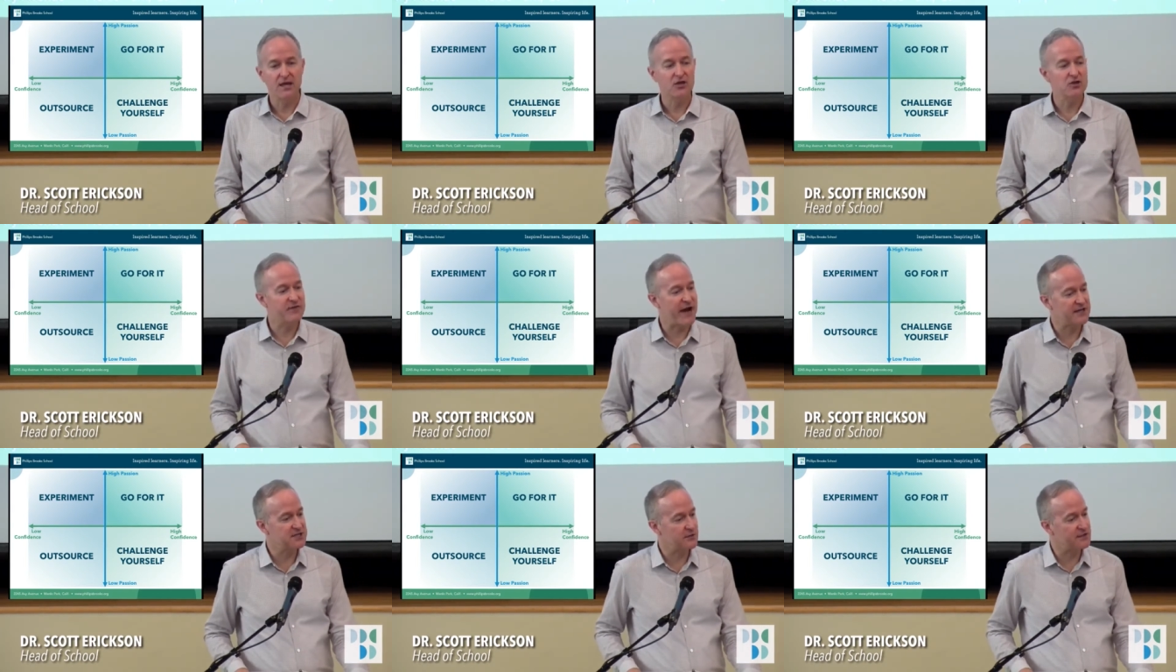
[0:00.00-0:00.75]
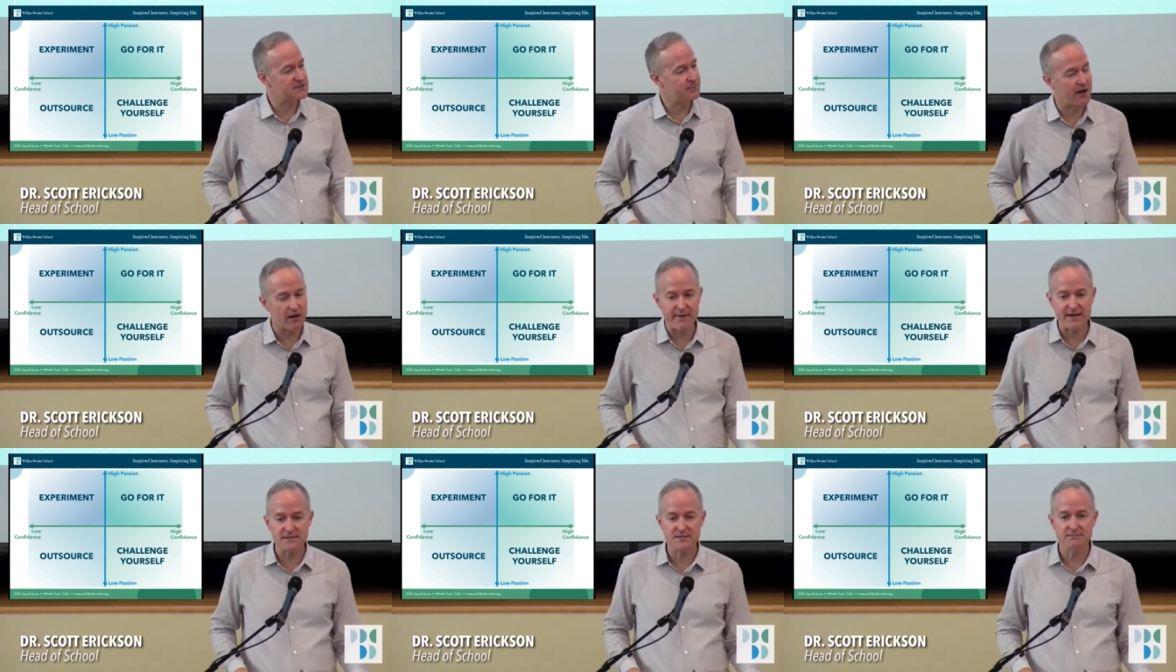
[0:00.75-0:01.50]
You've got to
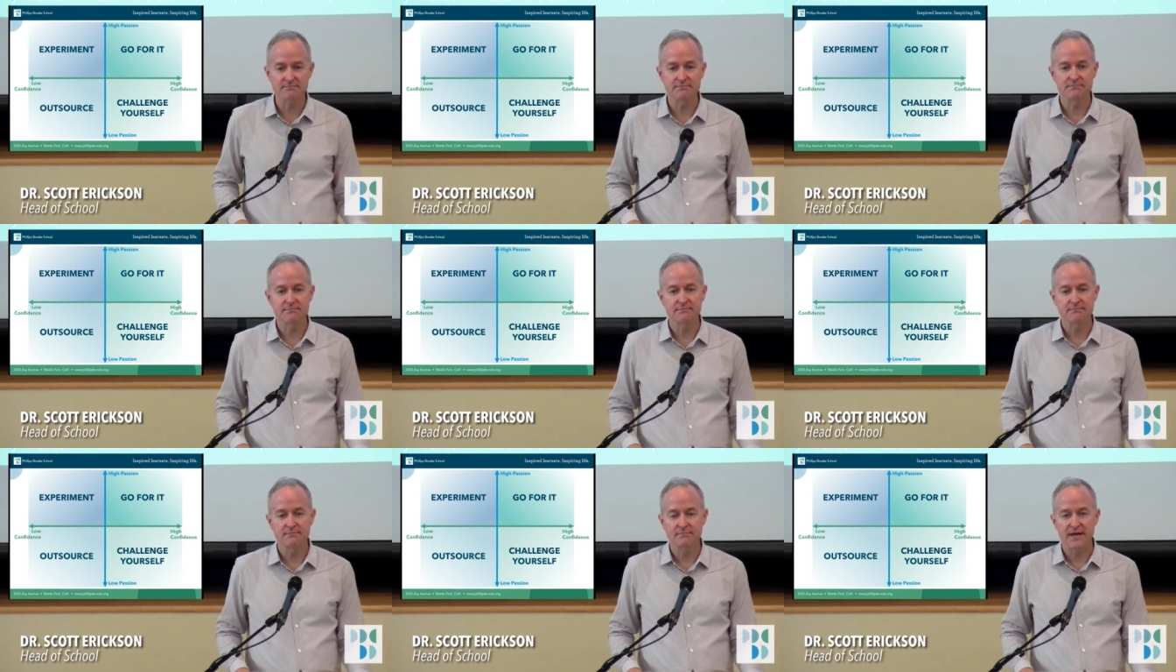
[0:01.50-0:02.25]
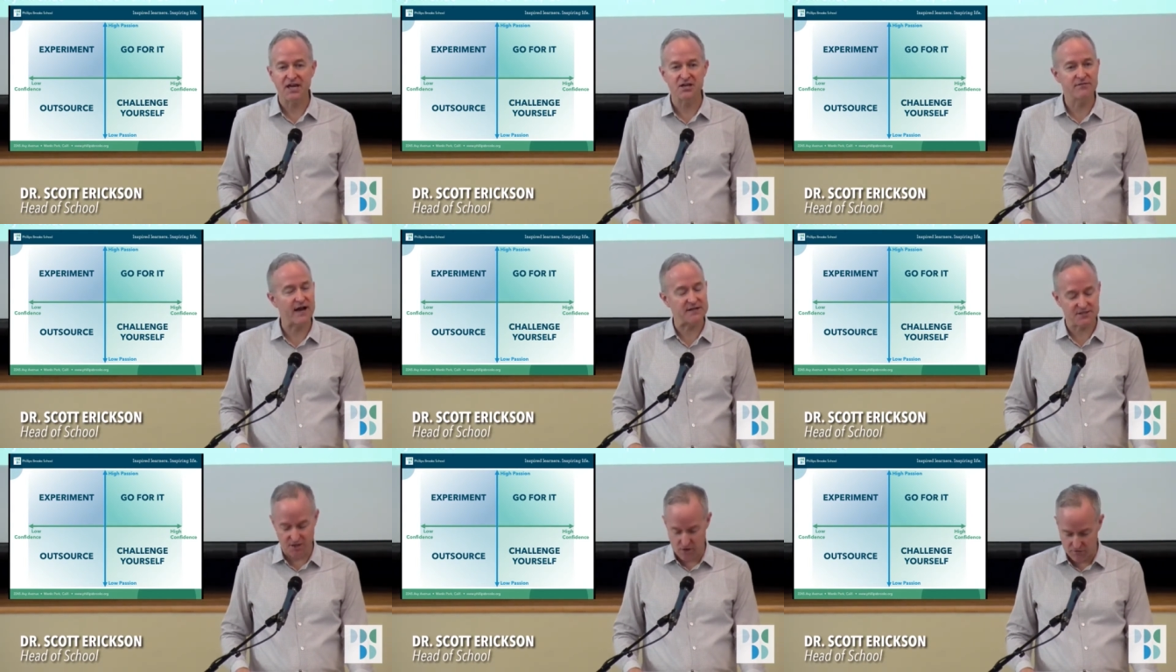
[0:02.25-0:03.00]
experiment and you've
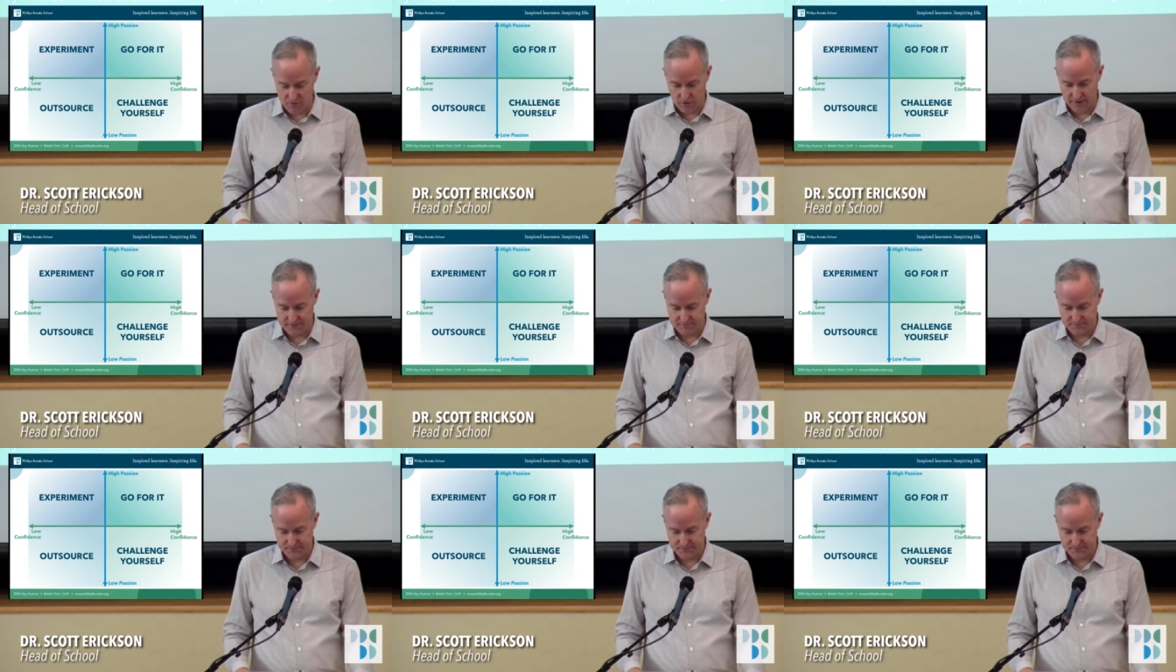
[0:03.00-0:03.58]
got to go for it.